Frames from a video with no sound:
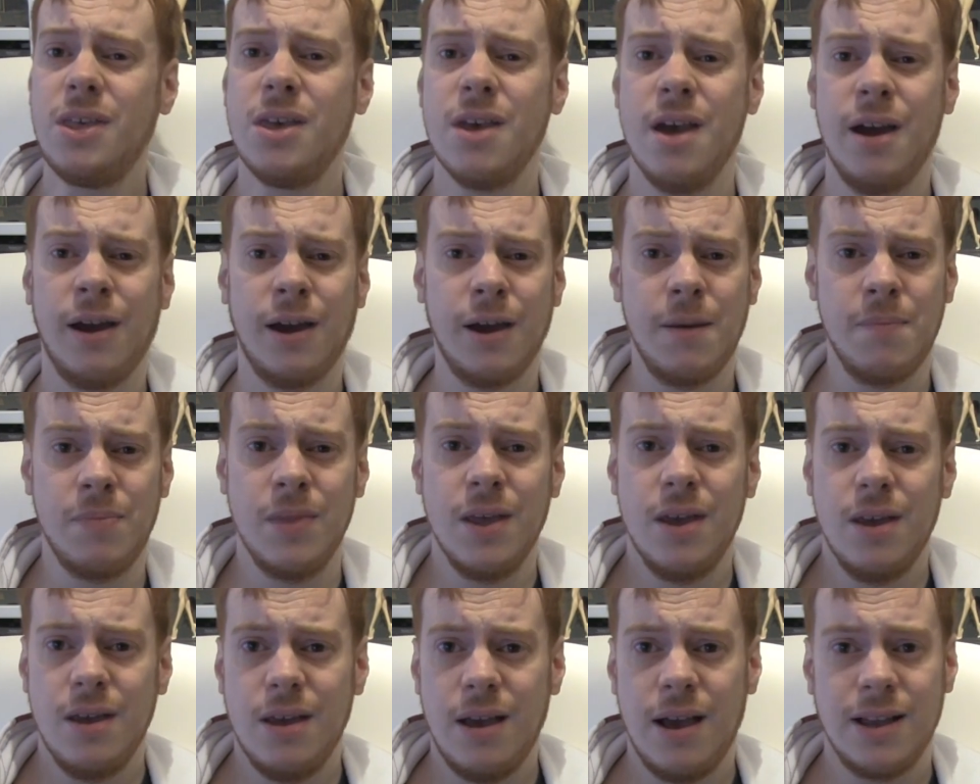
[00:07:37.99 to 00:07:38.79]
um,
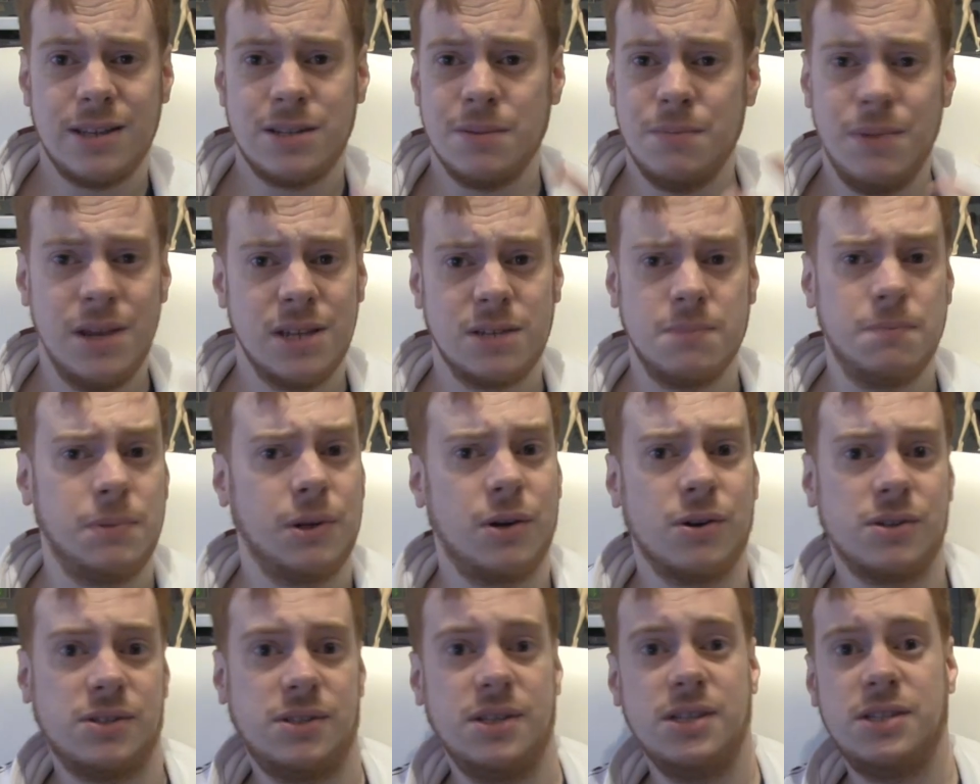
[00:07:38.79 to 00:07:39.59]
it's amazing
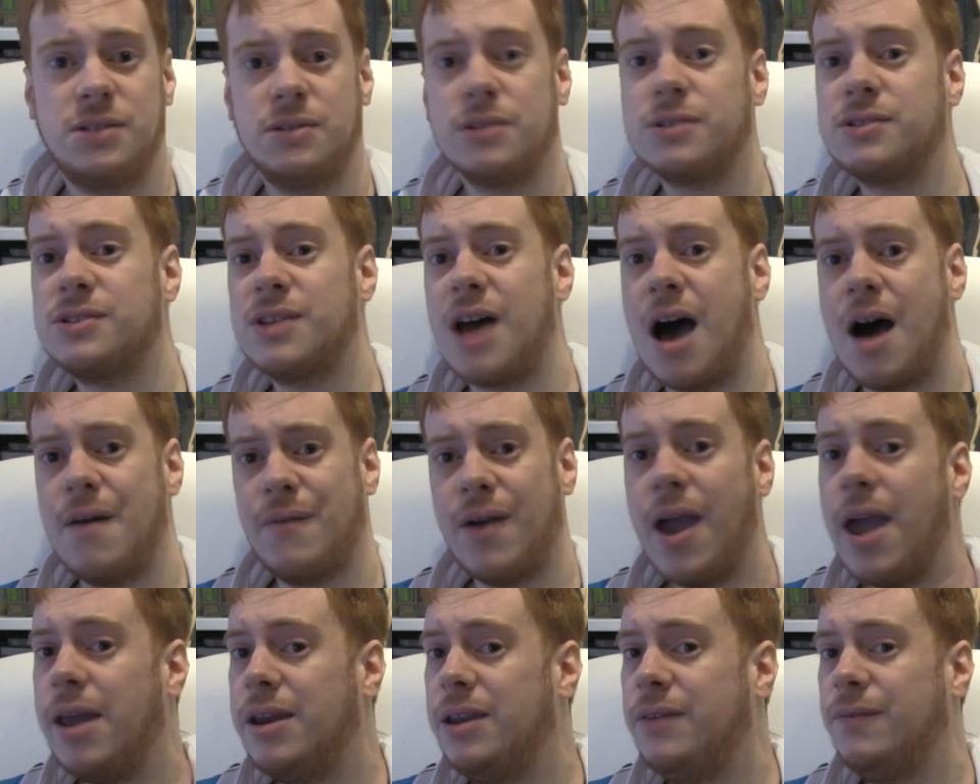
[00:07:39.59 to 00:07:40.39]
because this doesn't
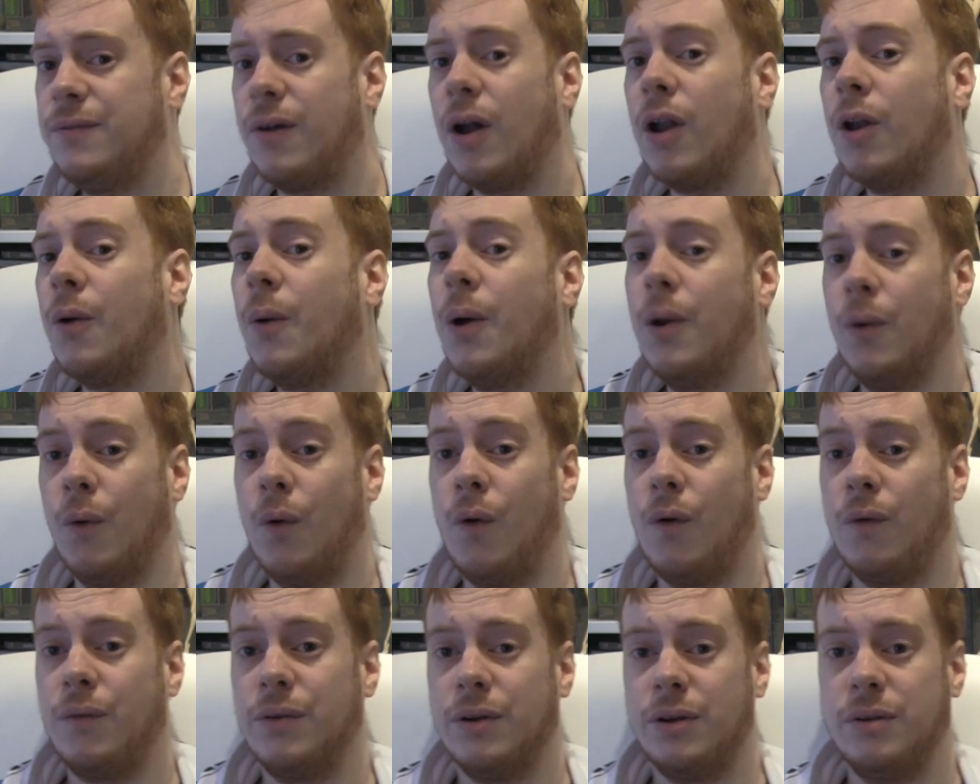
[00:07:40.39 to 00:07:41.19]
have any following
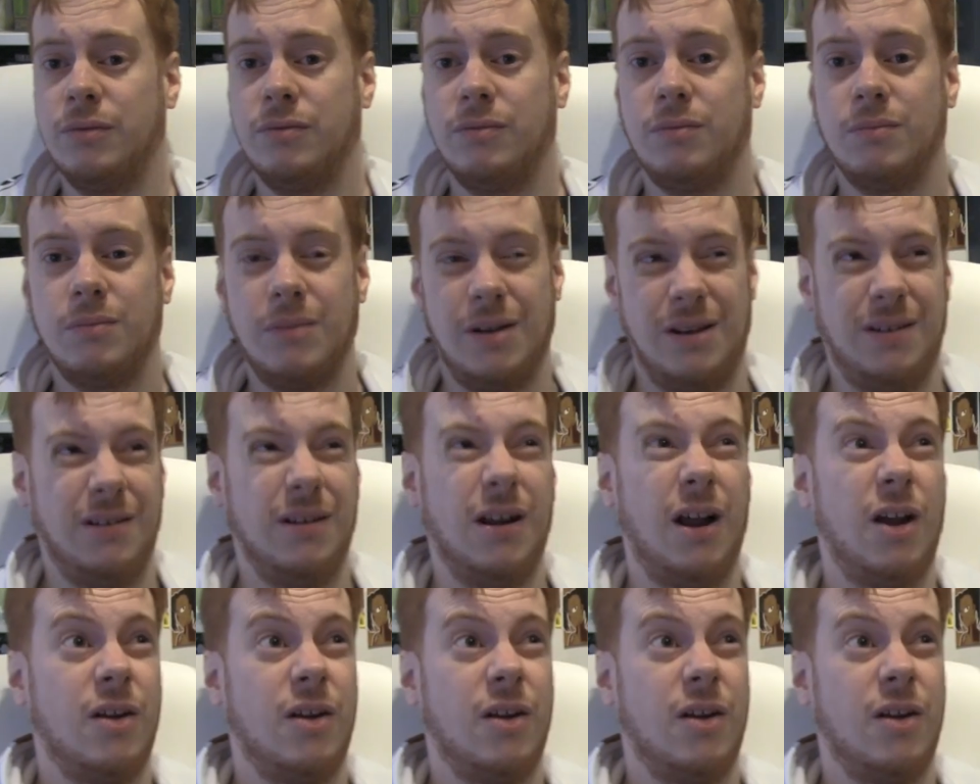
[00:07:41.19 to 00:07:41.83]
over uh,